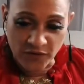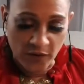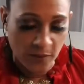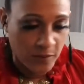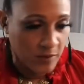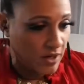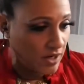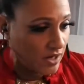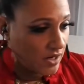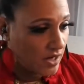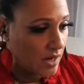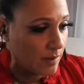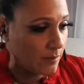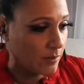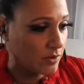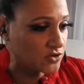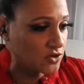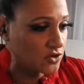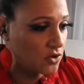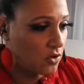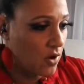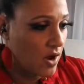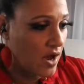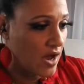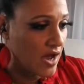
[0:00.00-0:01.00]
From
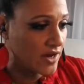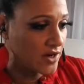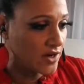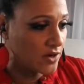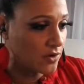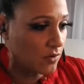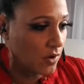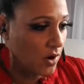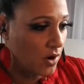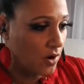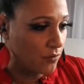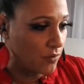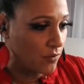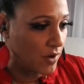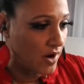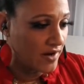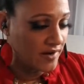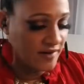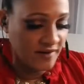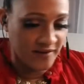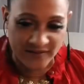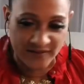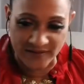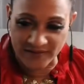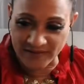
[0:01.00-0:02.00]
Columbus, Ohio. All
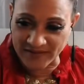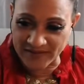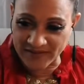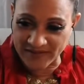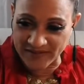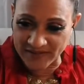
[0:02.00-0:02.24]
right.